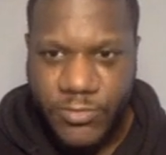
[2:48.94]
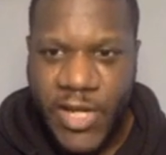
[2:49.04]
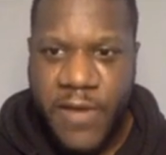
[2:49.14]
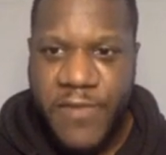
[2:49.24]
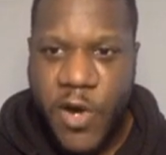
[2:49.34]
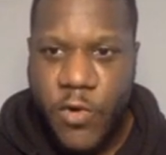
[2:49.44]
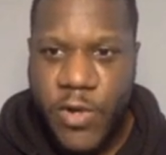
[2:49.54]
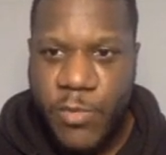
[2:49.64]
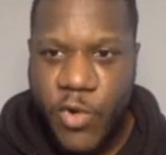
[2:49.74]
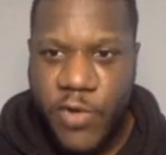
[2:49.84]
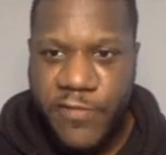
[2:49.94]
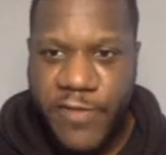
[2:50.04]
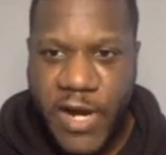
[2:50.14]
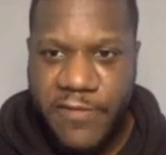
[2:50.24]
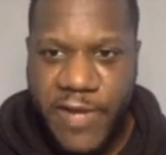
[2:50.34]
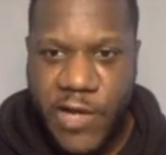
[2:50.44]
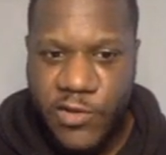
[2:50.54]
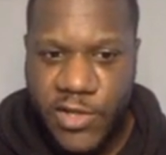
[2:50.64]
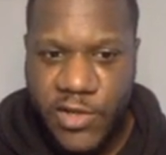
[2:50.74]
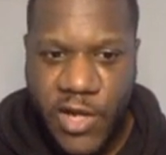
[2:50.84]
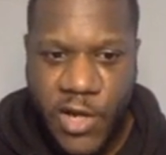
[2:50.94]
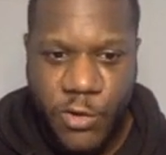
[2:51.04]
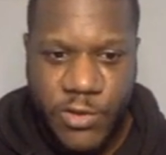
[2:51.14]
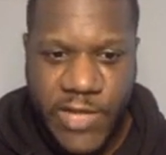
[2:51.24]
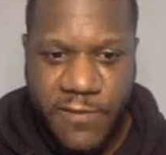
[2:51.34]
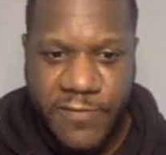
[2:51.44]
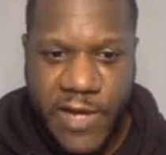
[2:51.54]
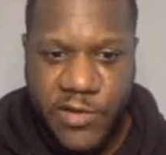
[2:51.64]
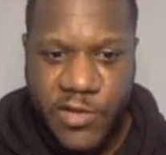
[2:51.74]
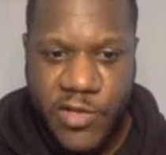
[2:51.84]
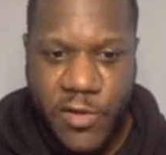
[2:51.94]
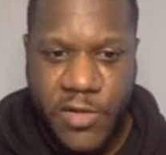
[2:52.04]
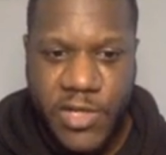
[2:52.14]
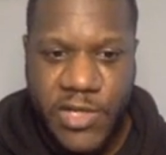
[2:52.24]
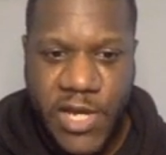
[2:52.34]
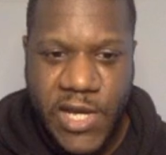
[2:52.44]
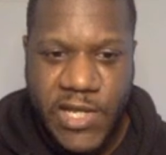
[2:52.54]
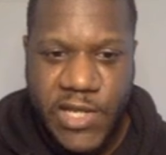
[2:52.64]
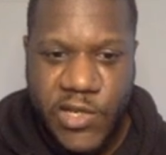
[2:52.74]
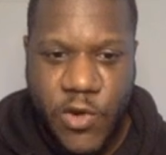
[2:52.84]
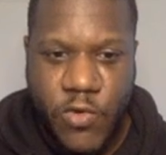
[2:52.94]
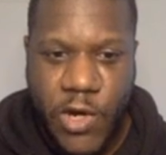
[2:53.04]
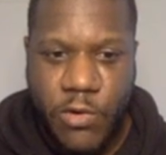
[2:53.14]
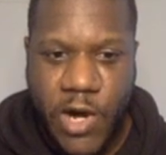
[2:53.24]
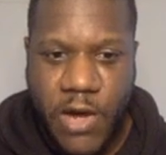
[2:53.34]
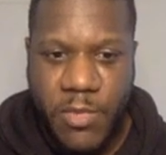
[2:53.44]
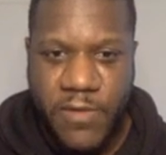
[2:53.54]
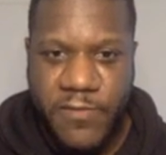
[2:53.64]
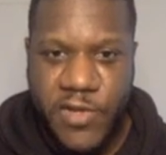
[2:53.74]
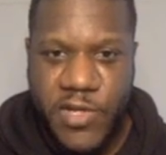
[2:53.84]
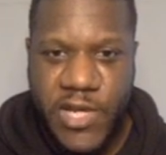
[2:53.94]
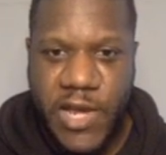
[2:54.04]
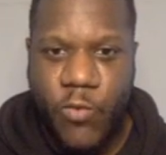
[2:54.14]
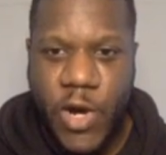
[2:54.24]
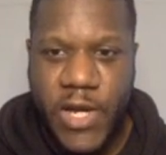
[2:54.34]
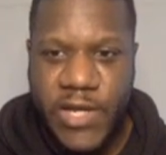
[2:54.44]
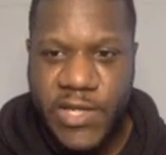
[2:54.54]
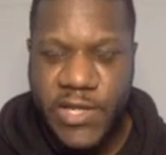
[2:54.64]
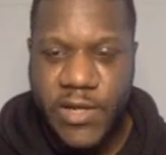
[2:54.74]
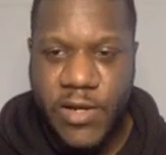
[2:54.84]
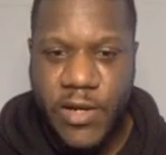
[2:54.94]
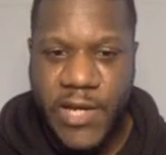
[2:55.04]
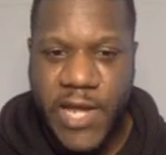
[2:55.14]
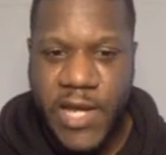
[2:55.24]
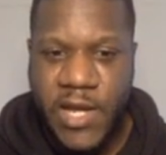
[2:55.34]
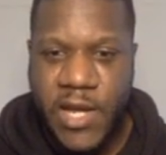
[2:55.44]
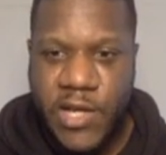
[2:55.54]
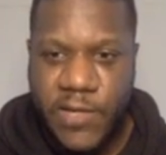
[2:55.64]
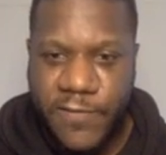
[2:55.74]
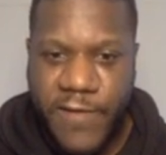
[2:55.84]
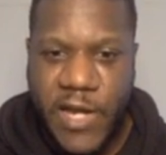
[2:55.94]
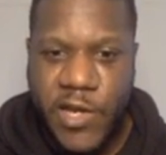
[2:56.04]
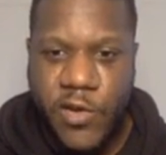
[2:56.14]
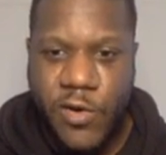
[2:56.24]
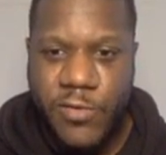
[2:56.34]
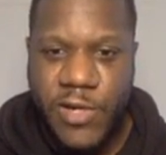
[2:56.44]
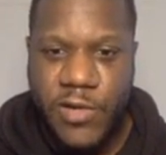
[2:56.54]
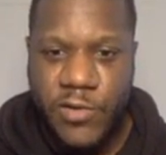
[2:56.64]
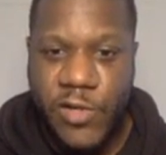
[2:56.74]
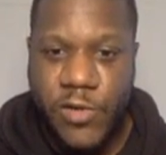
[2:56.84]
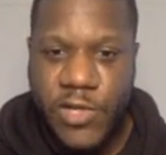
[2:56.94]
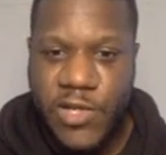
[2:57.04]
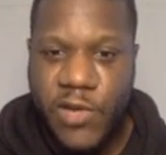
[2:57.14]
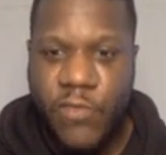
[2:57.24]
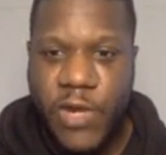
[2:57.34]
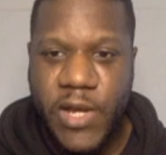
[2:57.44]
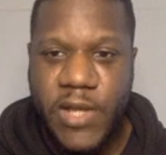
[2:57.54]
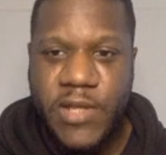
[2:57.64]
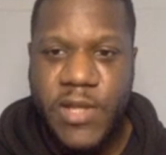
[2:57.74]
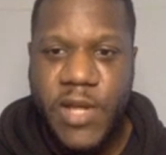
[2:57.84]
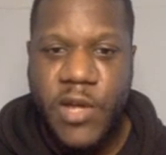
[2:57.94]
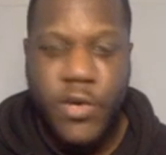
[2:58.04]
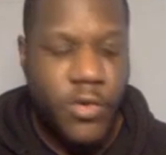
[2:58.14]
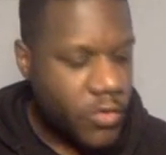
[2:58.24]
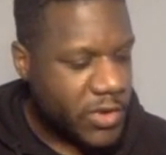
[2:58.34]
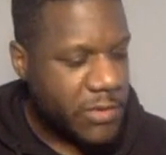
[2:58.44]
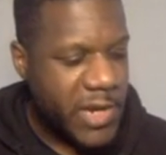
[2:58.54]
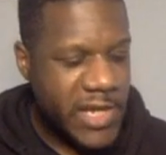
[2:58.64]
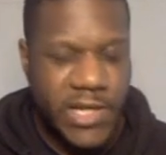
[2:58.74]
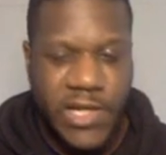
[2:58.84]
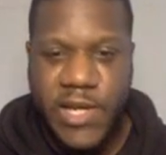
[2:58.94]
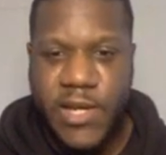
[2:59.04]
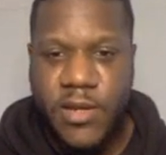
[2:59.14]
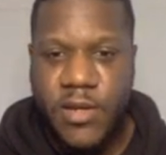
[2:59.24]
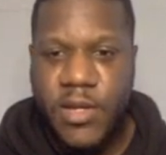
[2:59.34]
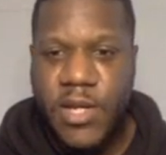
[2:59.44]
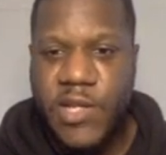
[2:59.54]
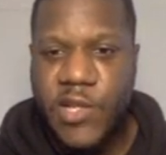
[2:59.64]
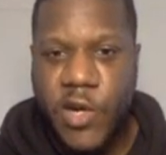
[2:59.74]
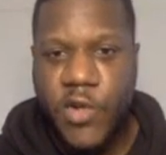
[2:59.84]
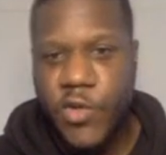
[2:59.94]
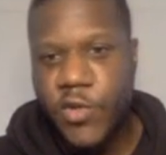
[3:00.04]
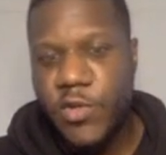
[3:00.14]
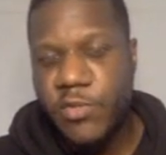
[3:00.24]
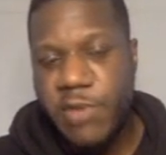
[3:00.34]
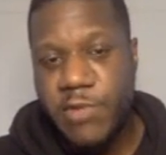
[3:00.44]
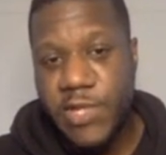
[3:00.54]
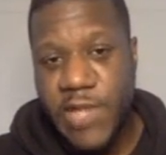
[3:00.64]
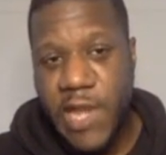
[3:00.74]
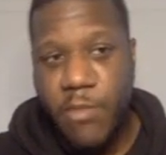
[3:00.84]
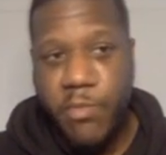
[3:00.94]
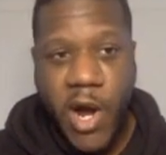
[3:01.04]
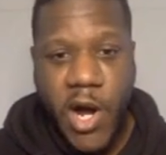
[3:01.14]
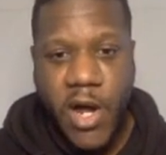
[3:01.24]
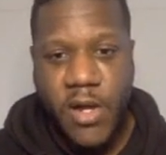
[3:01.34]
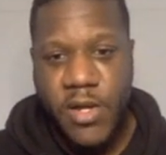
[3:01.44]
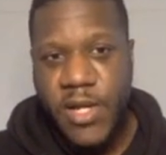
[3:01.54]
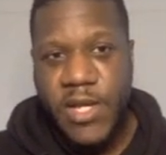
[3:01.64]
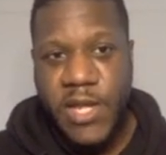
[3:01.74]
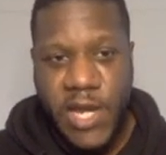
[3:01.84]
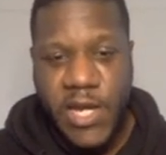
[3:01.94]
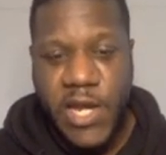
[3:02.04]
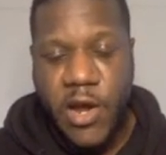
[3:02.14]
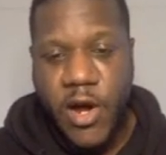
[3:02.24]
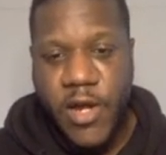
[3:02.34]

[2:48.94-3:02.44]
if you're holding more than five thousand or ten thousand tokens, there's no requirement for you to get whitelisted. Okay, the fact that you're holding those tokens in the wallets automatically entitles you to be able to take part in the I